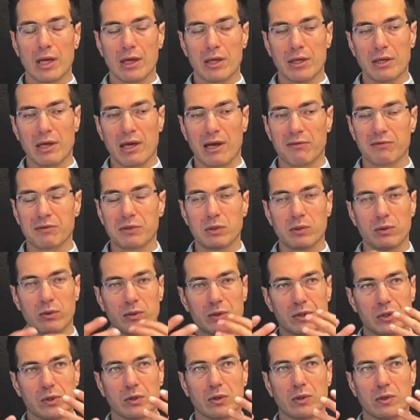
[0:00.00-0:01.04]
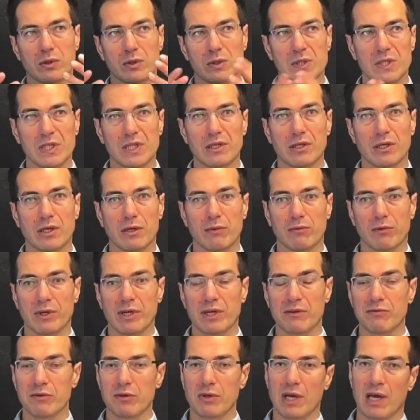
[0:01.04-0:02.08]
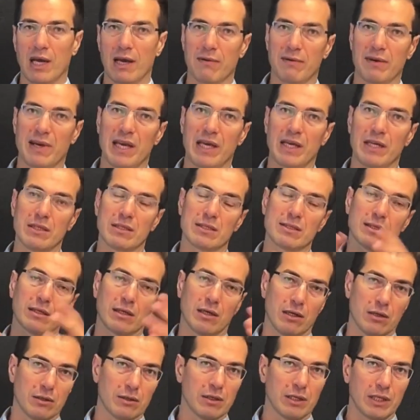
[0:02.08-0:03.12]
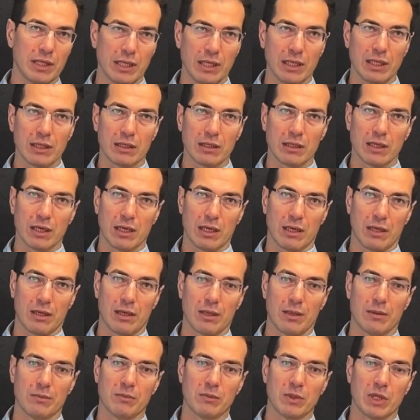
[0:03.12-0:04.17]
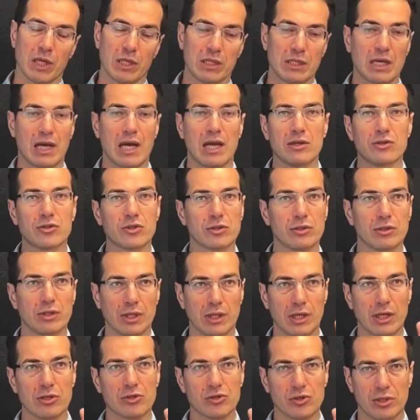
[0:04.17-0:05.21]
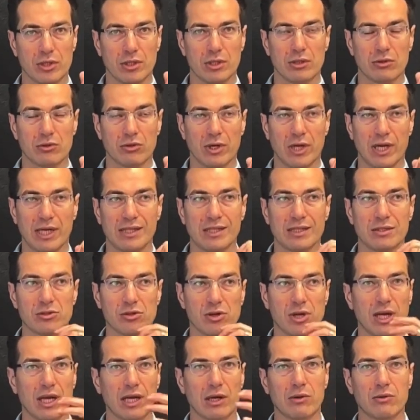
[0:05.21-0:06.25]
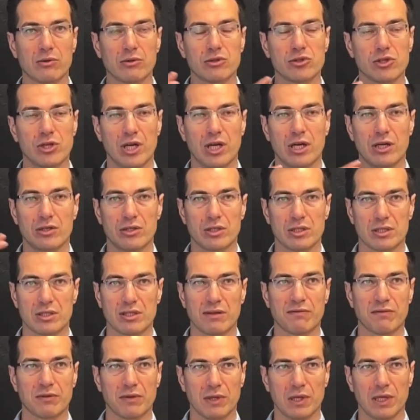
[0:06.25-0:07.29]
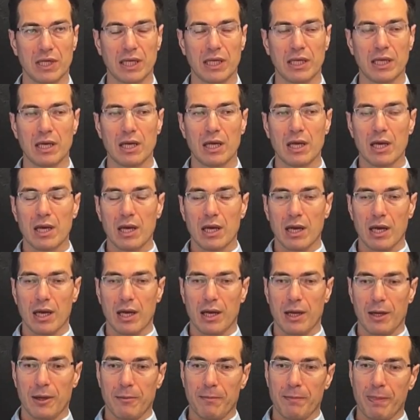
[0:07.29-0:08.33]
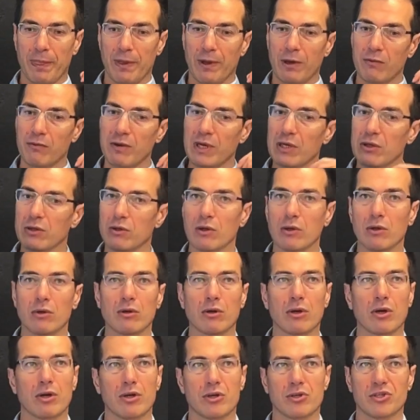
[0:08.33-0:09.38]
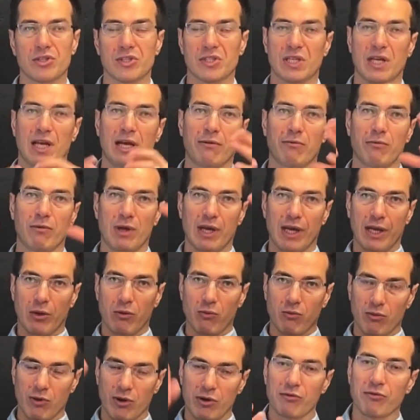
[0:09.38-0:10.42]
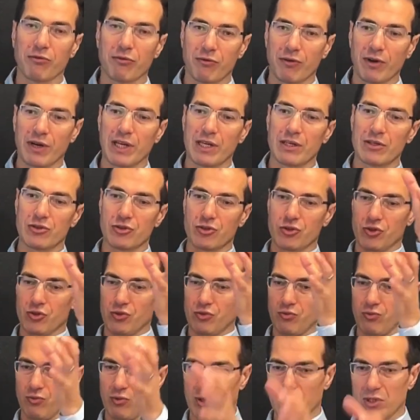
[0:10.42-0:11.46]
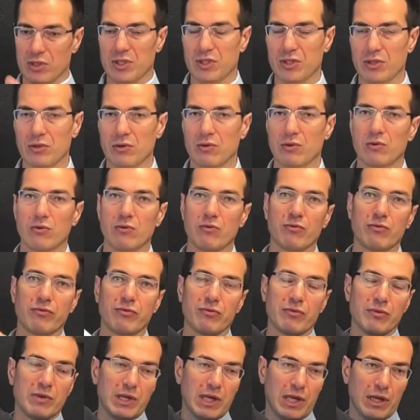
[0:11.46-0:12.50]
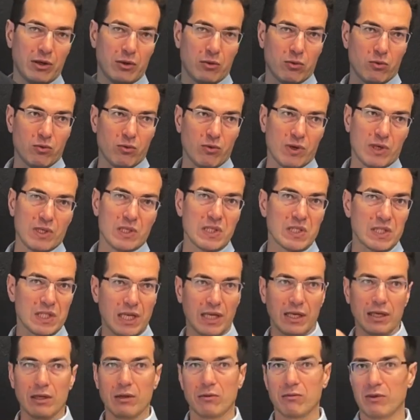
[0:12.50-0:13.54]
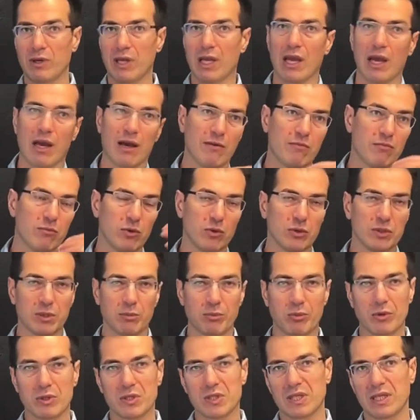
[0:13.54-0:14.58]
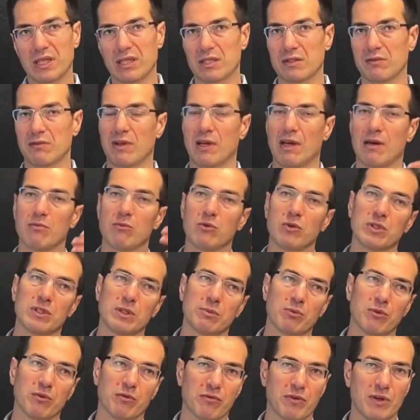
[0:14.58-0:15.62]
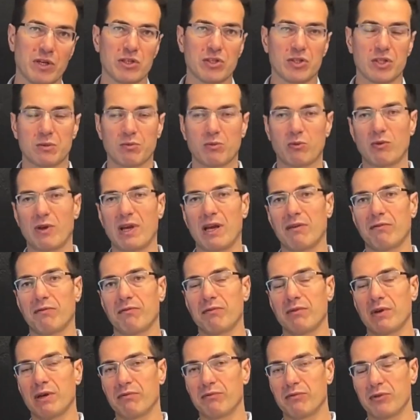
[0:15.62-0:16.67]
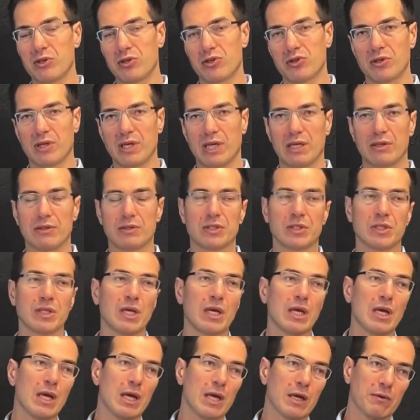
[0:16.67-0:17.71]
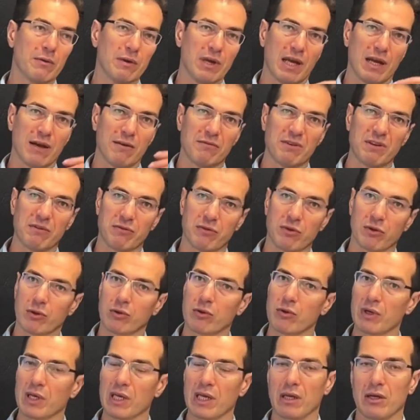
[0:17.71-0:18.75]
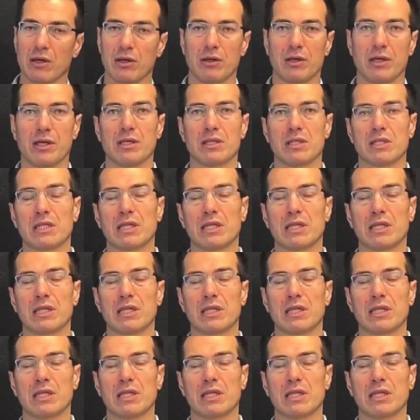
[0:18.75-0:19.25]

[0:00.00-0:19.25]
You have to also consider, what if you have a scullery attached to the kitchen, right? The triangle changes different. We no longer just have like one fridge, one stove, one sink. We have multiple sinks, we have multiple fridges, we have refrigerators, we have different cooking areas.